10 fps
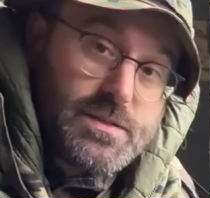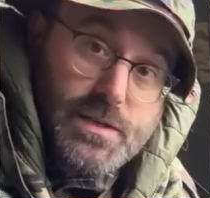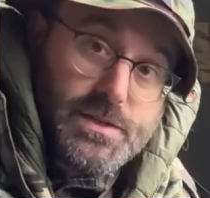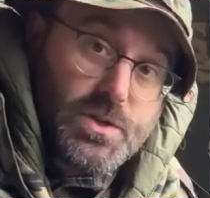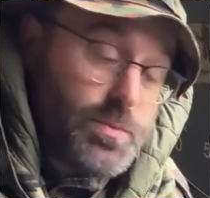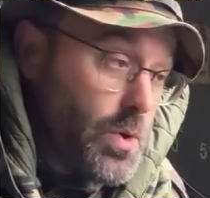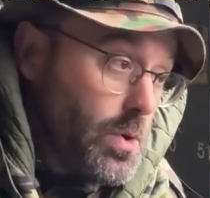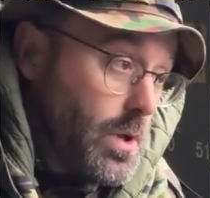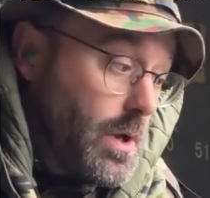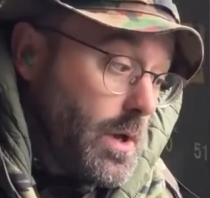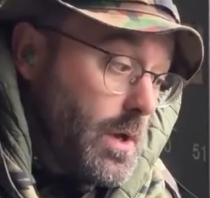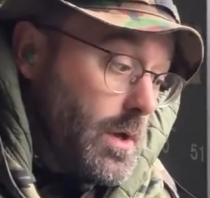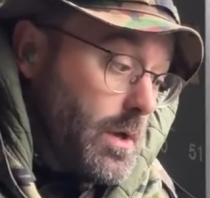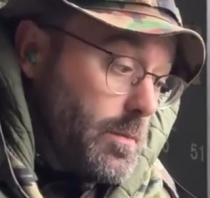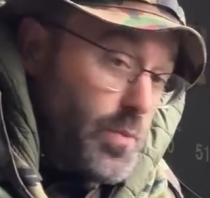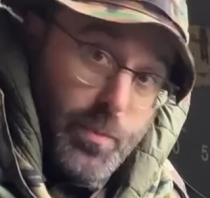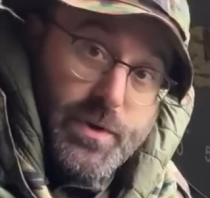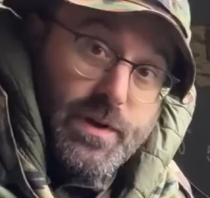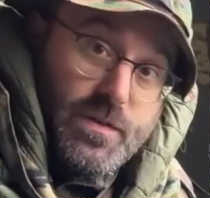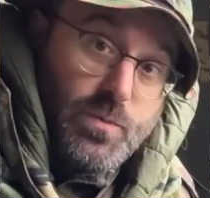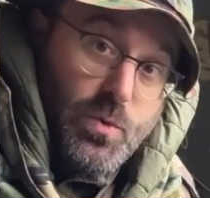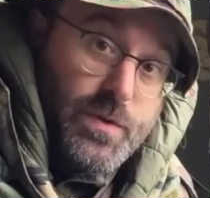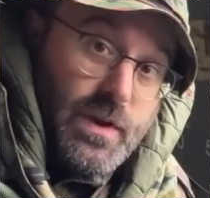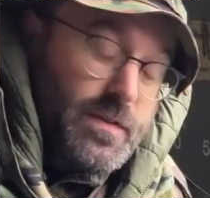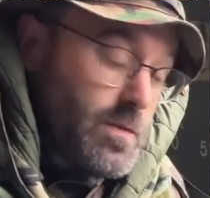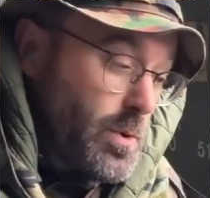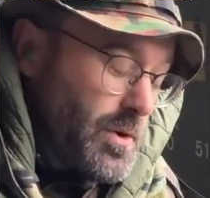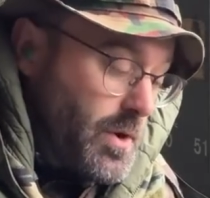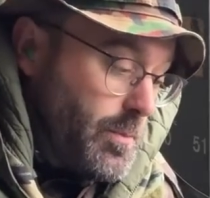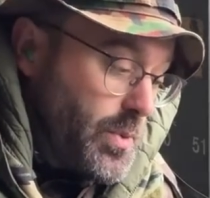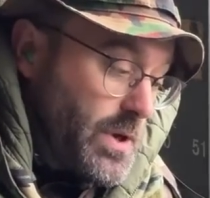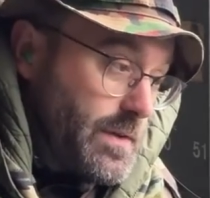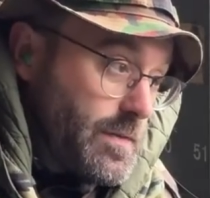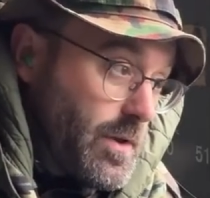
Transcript: NATO ball, proper NATO ball with the SS109 bullet,